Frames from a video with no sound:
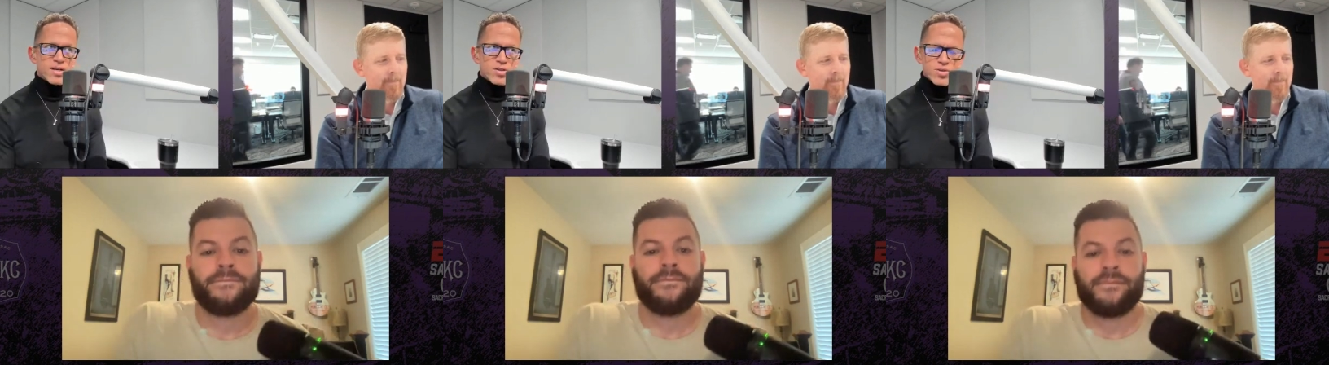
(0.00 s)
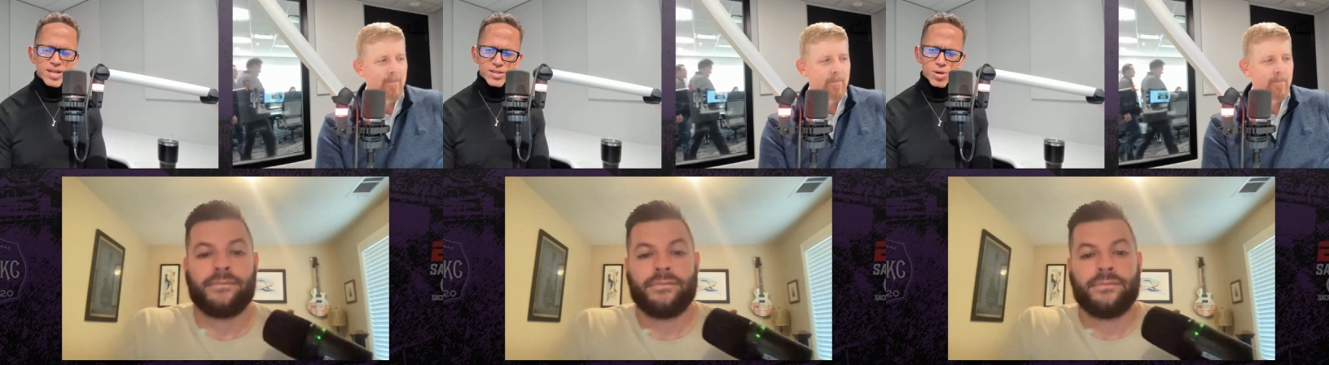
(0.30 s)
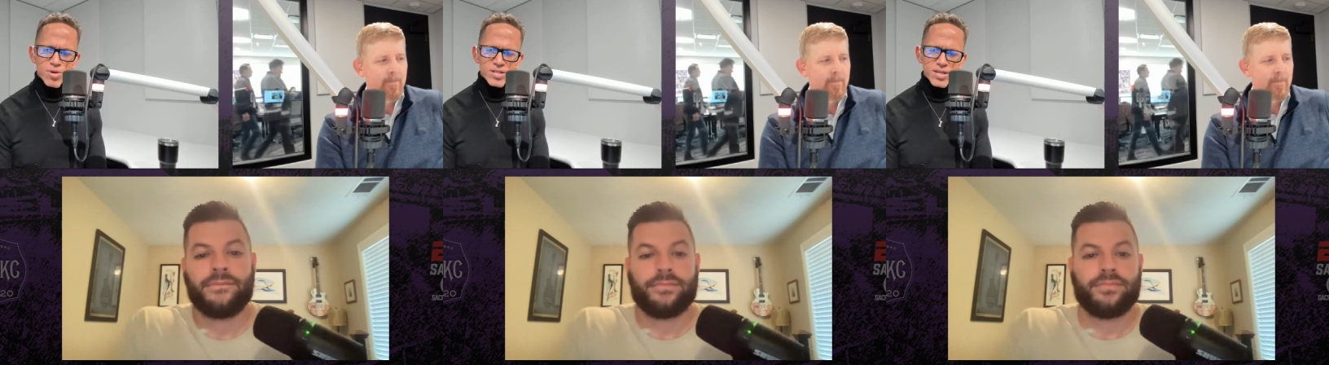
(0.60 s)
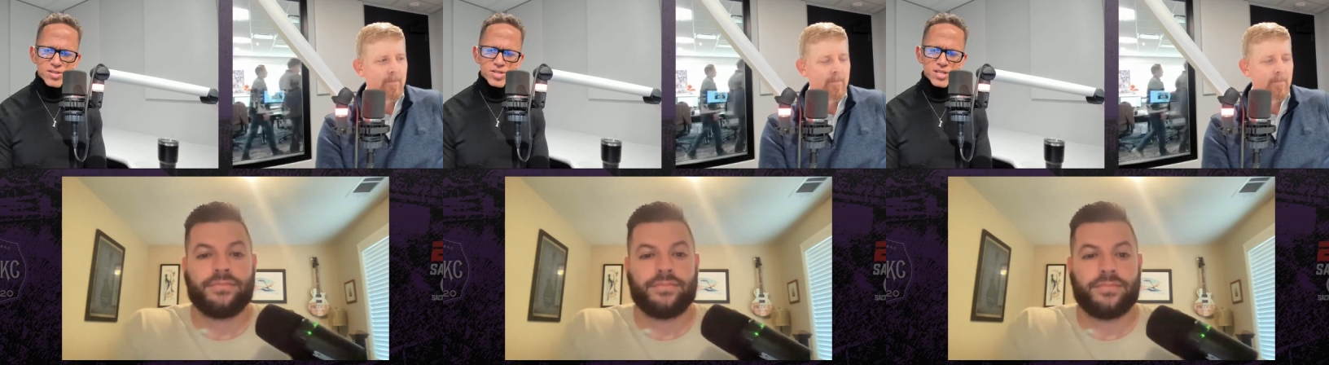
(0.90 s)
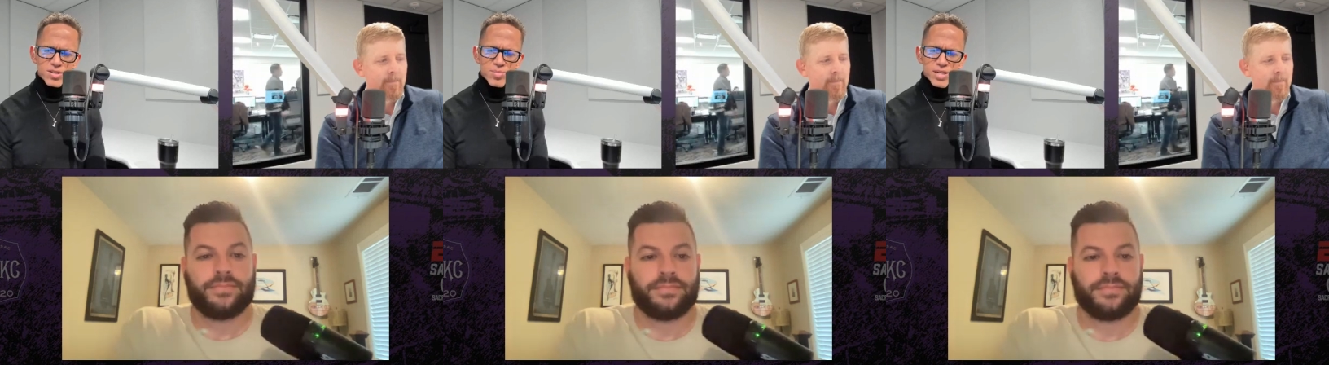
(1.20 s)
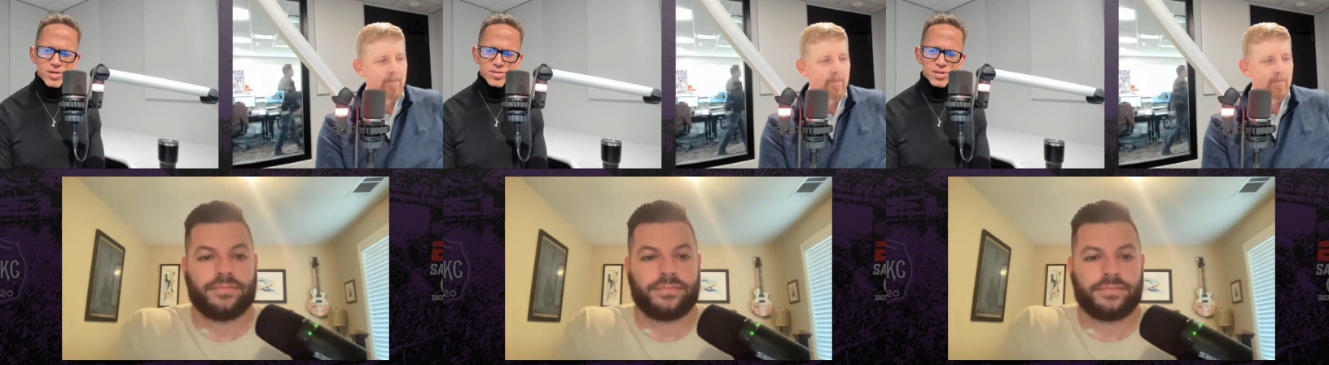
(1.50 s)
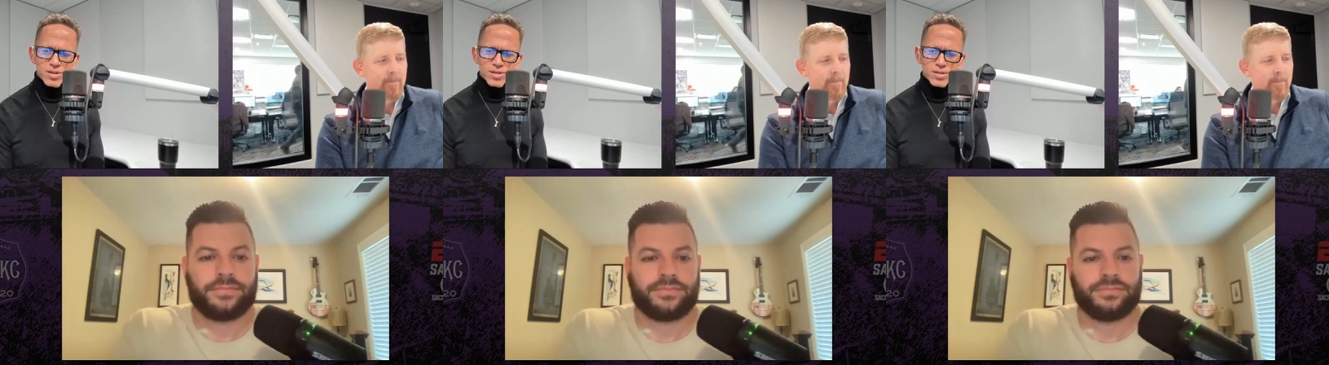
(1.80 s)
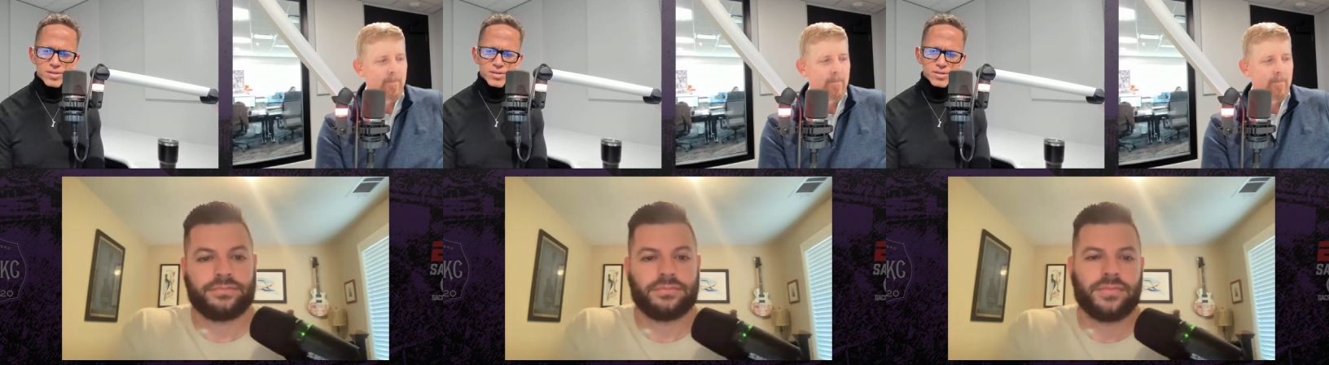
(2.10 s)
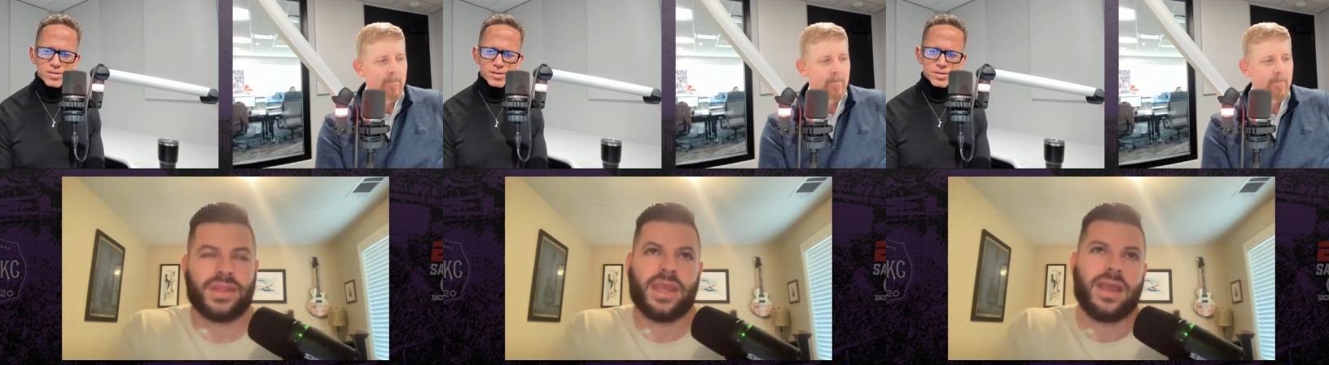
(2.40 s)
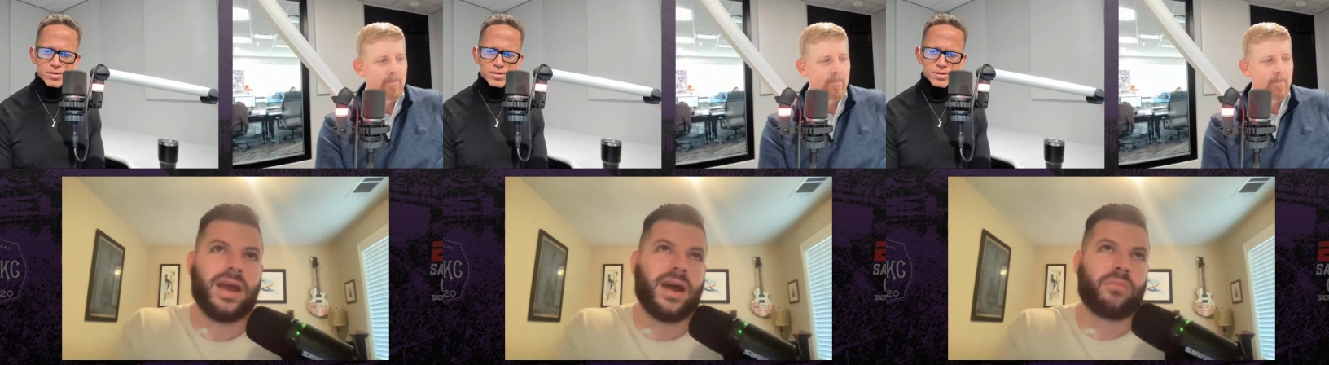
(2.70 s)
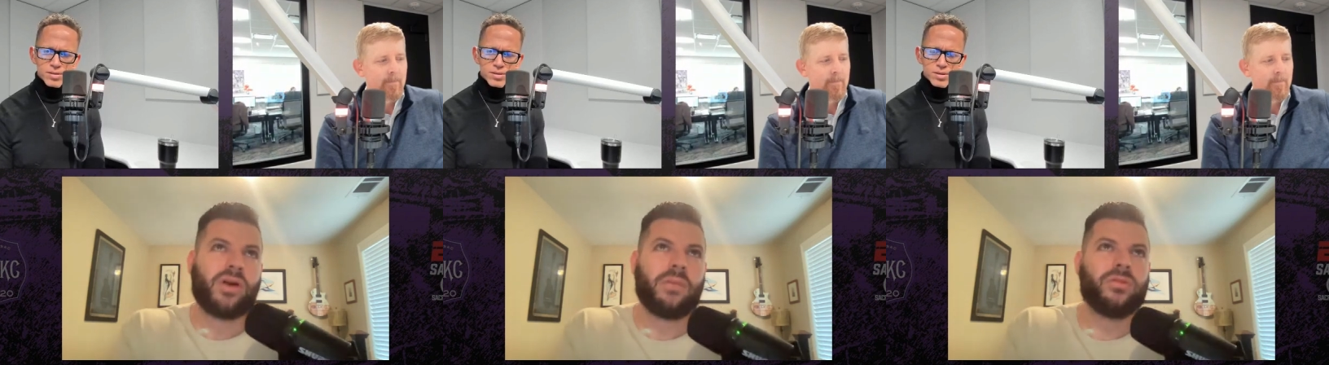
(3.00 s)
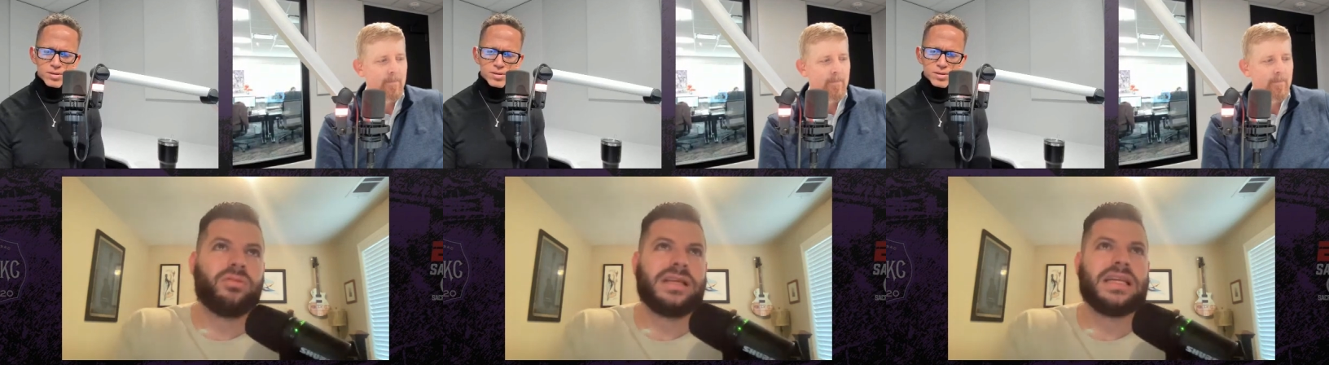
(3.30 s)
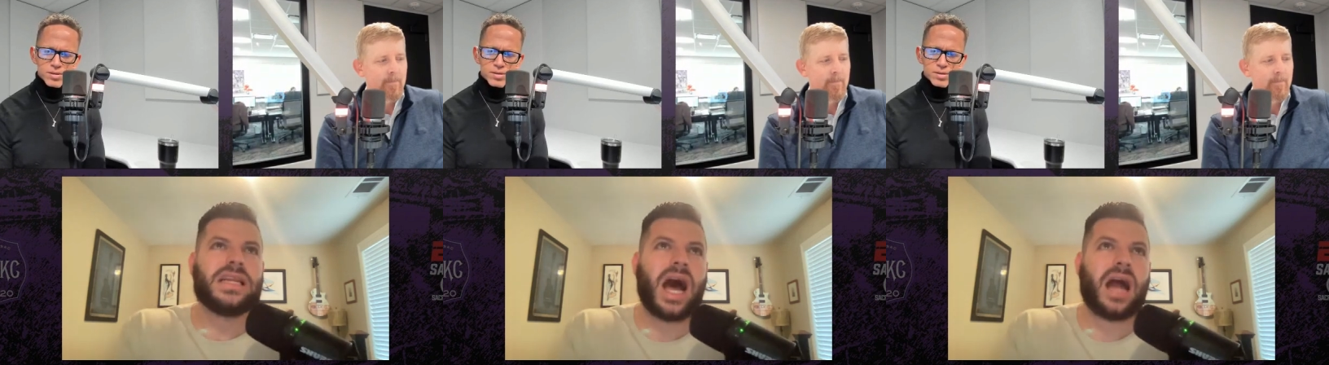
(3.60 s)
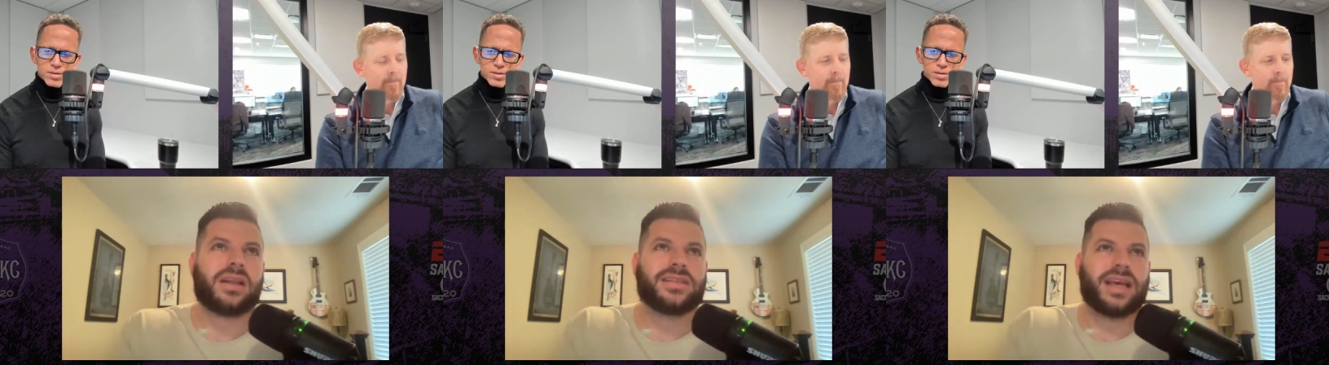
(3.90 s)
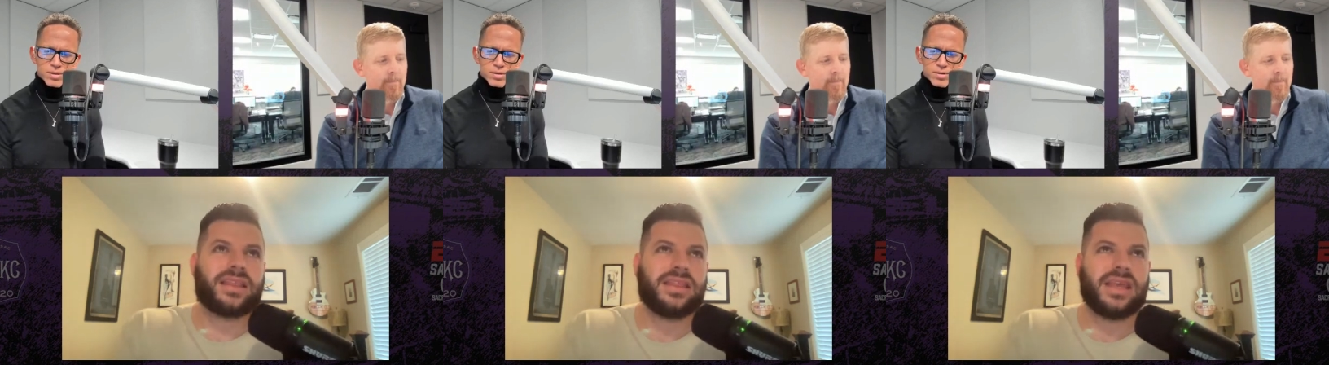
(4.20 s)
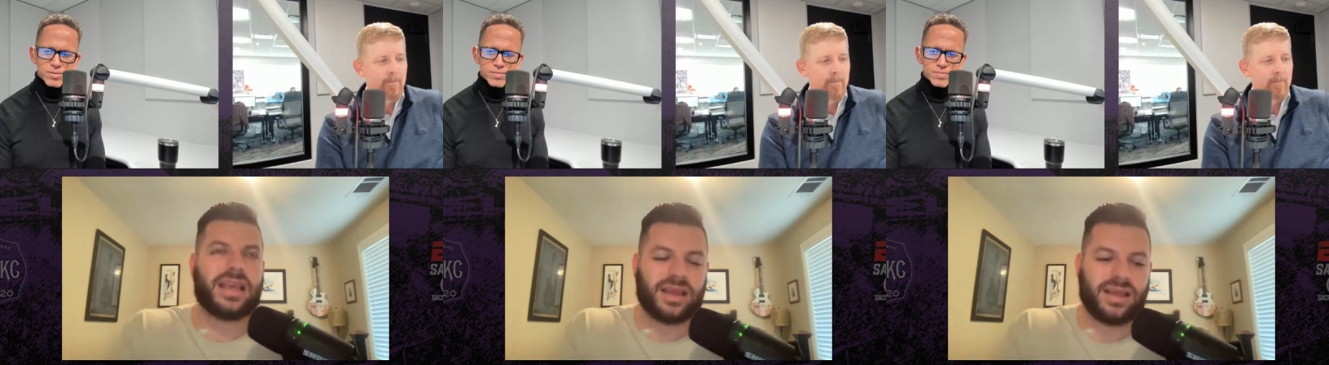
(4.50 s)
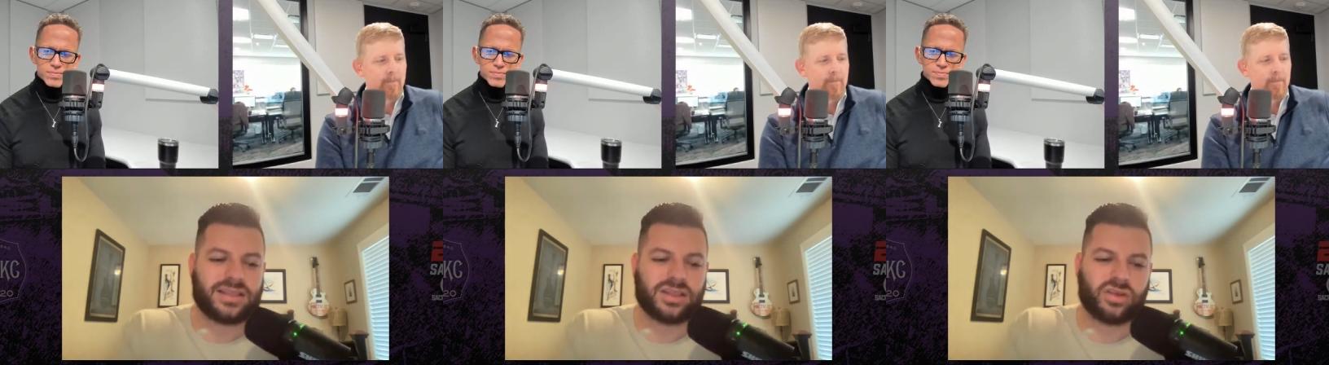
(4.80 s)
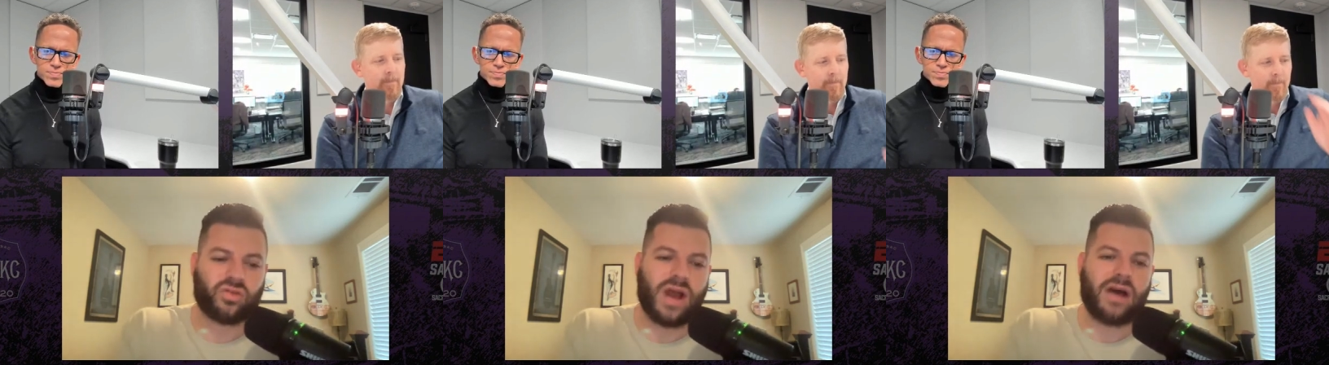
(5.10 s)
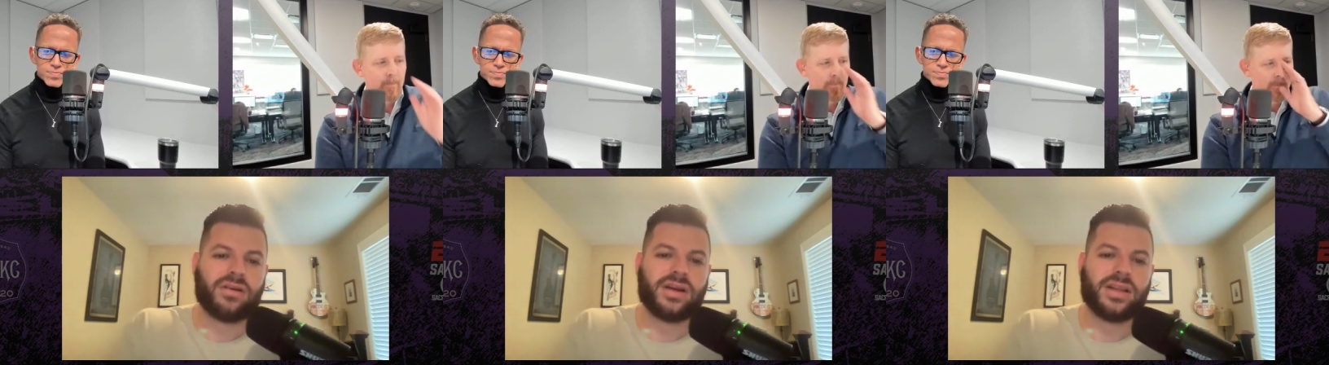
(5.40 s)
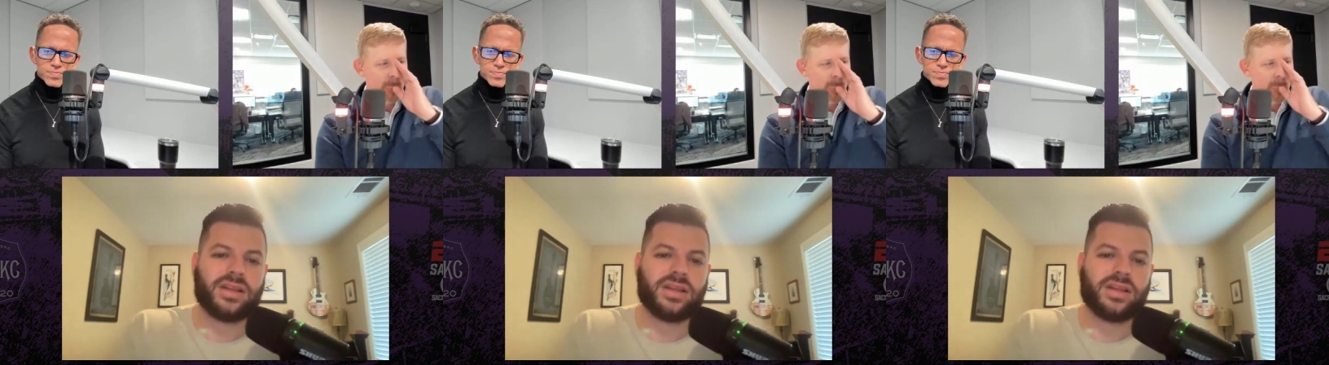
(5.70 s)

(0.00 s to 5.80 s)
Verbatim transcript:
Speaker 1: You think Domas has a chance to be an all-star?
Speaker 2: Probably not, because I think it's crowded in